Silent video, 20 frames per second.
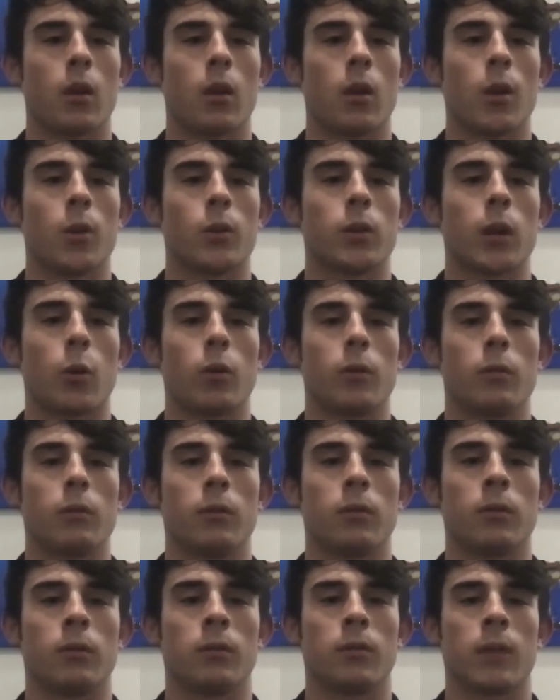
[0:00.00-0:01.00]
so I would
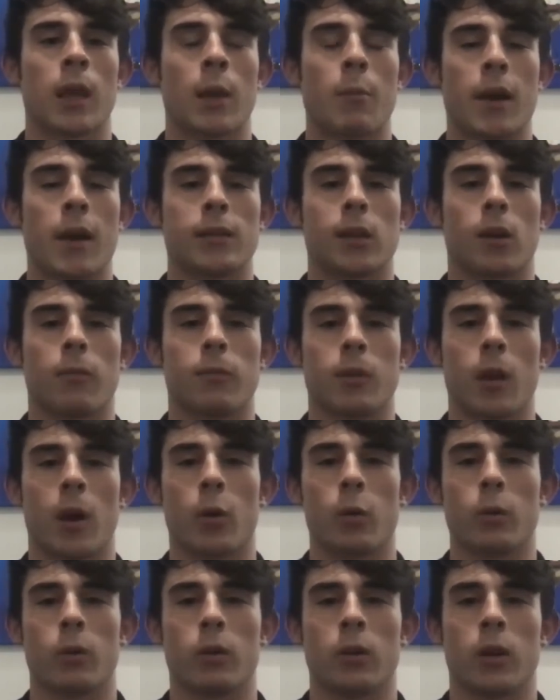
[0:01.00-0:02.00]
let myself
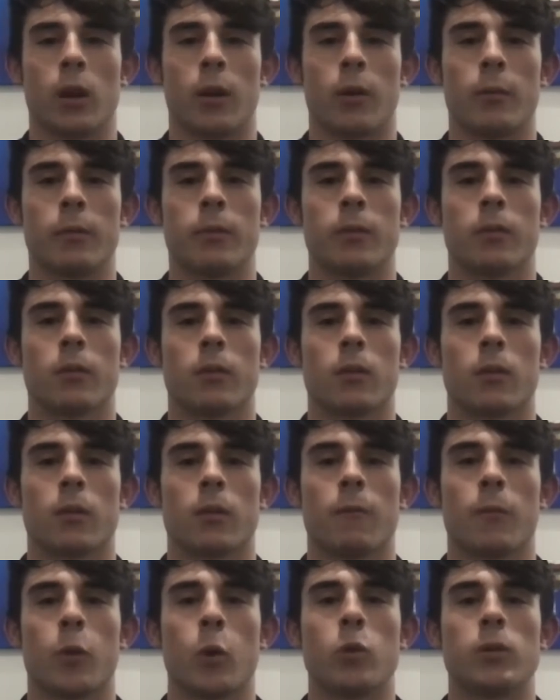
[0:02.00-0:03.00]
know, you know,
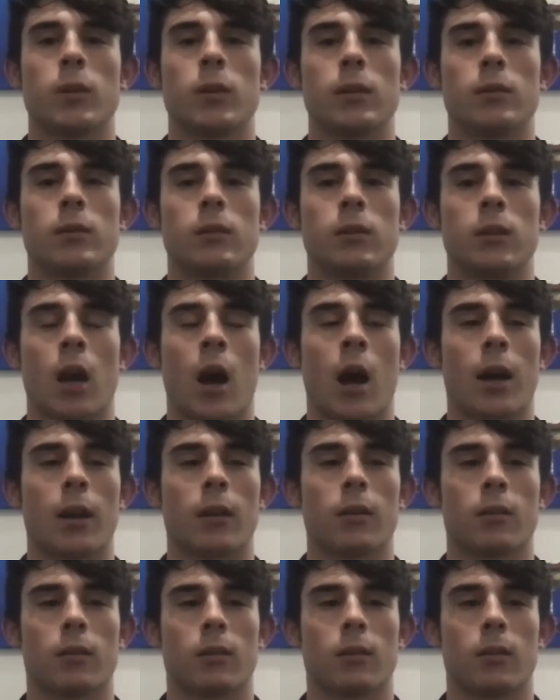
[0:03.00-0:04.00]
fluency is
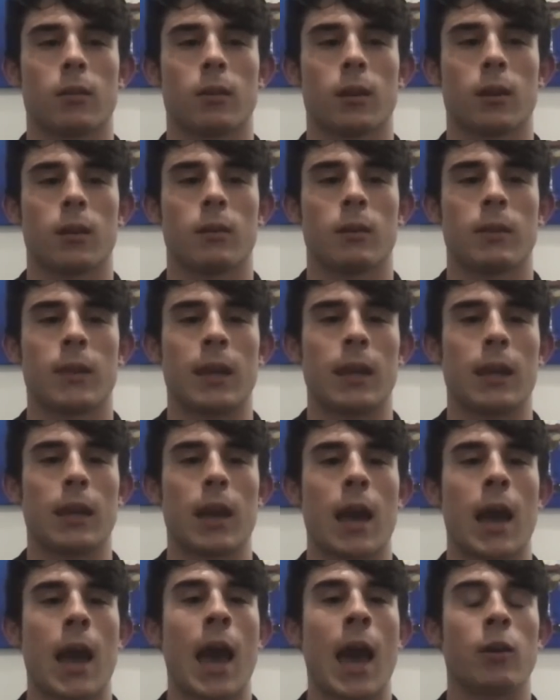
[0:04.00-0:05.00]
not the
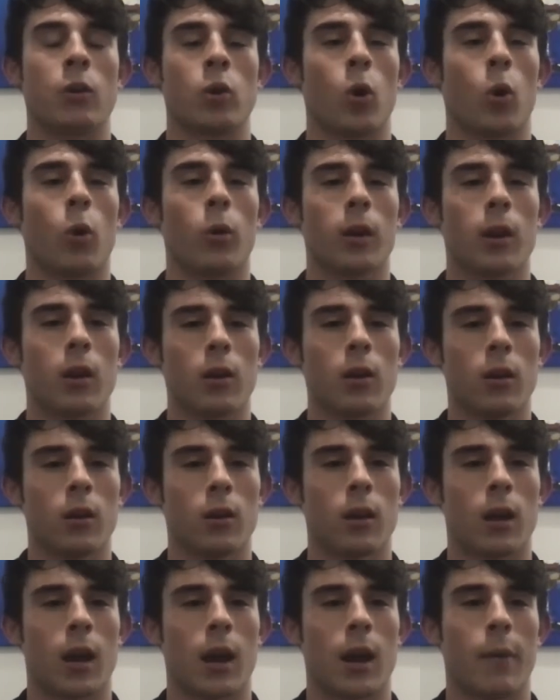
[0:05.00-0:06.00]
end goal here.
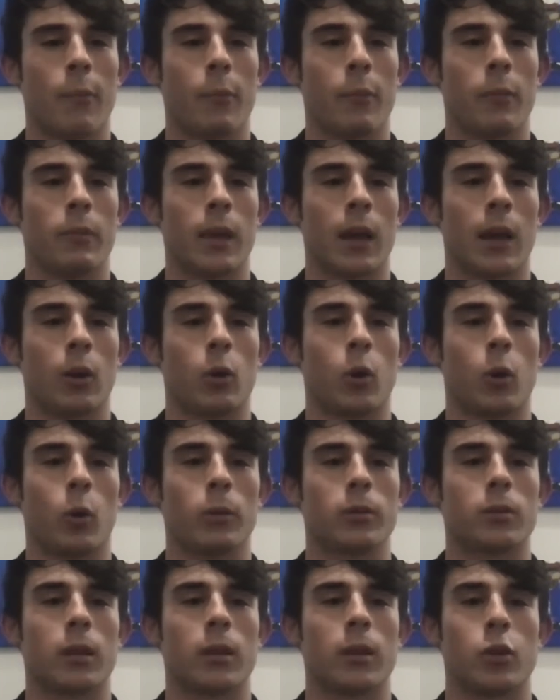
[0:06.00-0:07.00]
Um, the end goal is
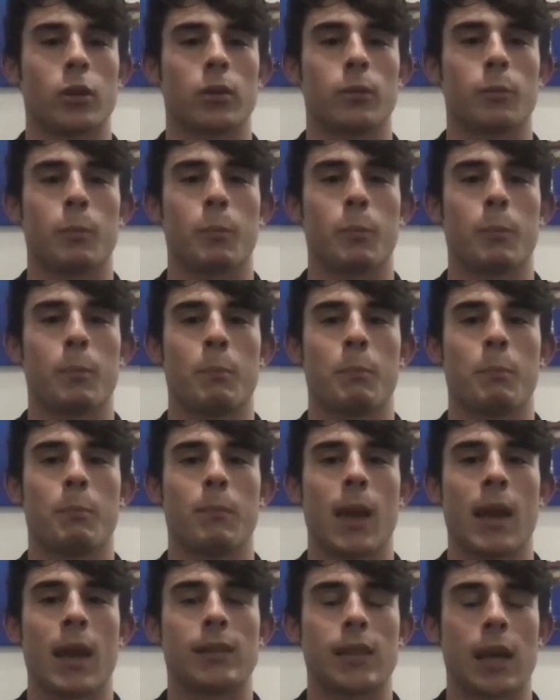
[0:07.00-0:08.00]
to just
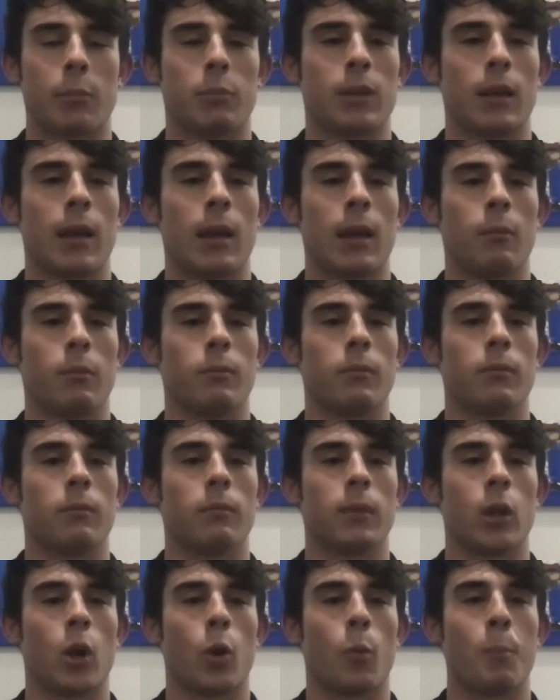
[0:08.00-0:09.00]
accept it and
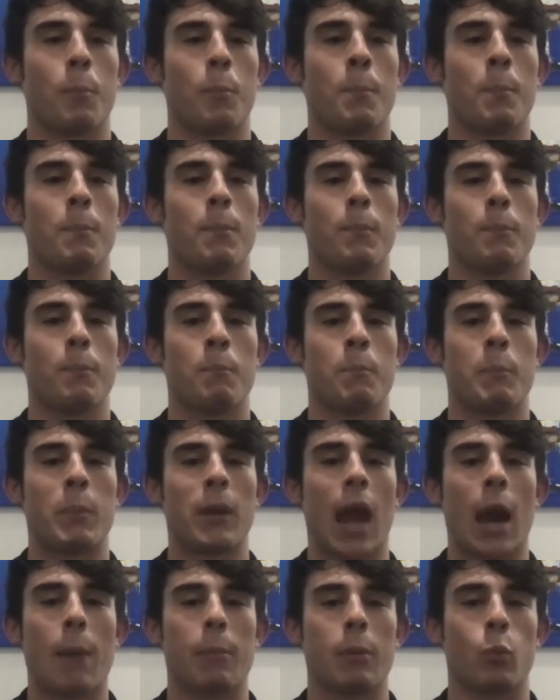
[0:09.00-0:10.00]
you know be
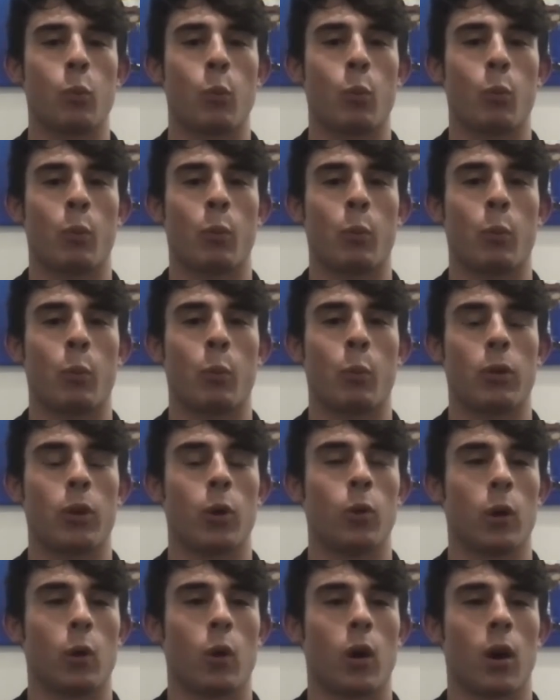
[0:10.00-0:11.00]
happy with who
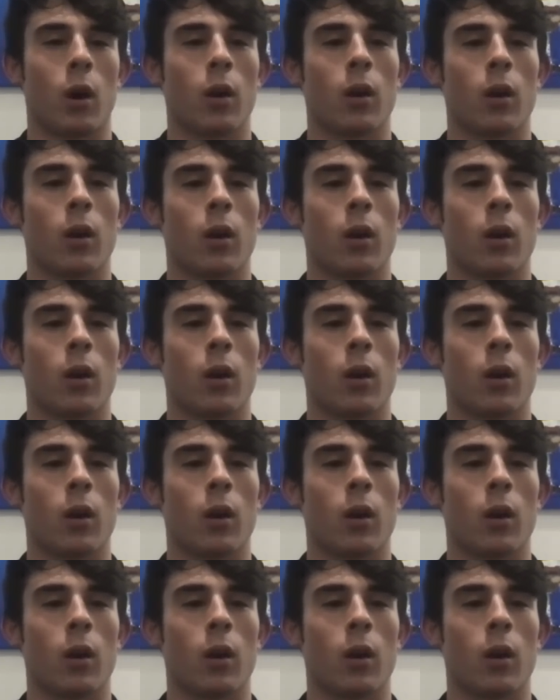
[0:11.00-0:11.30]
you are.